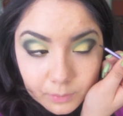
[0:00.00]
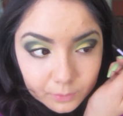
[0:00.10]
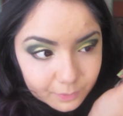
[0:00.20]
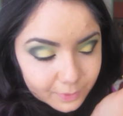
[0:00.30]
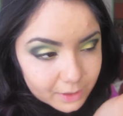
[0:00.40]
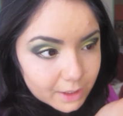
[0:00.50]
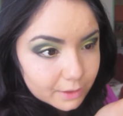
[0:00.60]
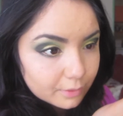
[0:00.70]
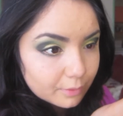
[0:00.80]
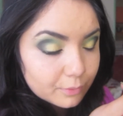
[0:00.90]
with my
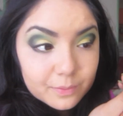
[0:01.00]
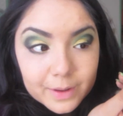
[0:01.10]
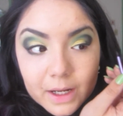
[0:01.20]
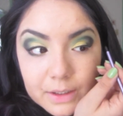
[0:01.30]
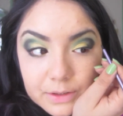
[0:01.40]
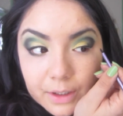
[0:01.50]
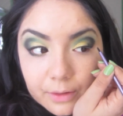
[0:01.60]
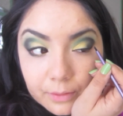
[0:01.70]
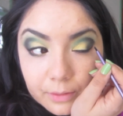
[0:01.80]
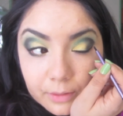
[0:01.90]
liner, with my
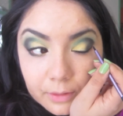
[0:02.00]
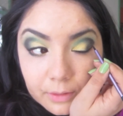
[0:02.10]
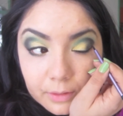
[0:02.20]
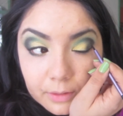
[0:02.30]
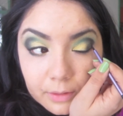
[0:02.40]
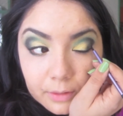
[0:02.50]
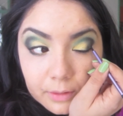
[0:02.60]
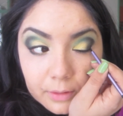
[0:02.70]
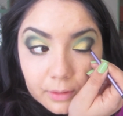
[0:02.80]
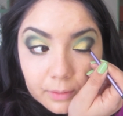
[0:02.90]
eyeshadow,
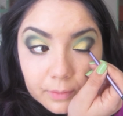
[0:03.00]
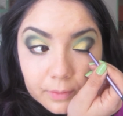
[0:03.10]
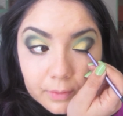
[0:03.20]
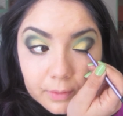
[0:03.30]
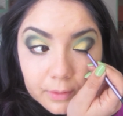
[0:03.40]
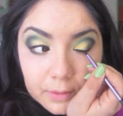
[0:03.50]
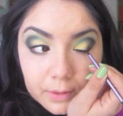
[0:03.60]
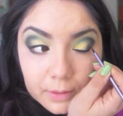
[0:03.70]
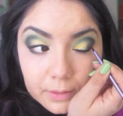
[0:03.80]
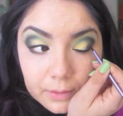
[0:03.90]
and I'm just going to
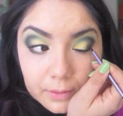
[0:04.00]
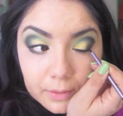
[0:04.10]
connect.